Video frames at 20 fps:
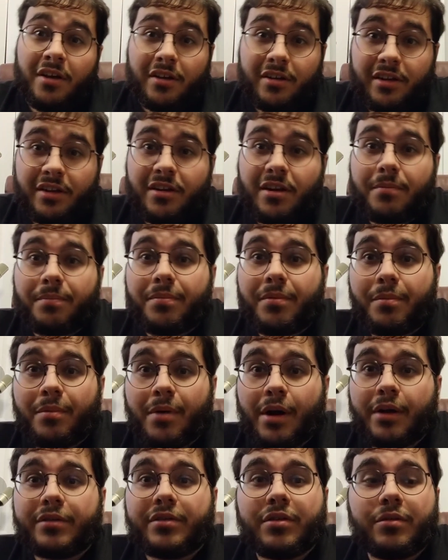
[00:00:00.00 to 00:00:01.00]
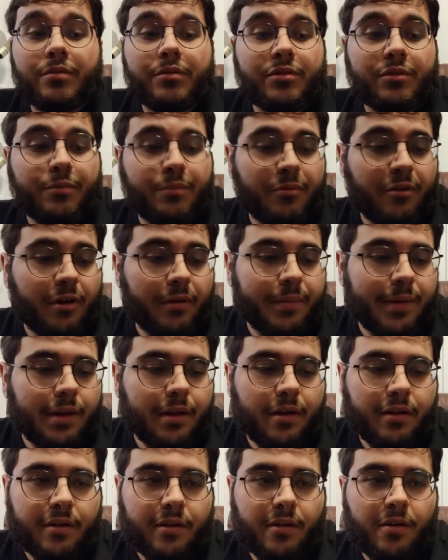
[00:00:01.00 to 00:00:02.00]
Clean up the Brasso with some rubbing
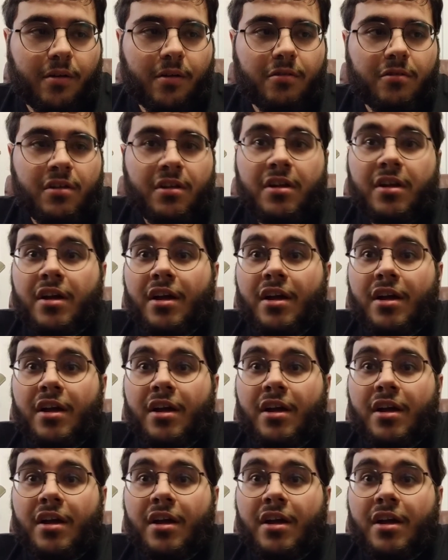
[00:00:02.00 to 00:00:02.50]
alcohol.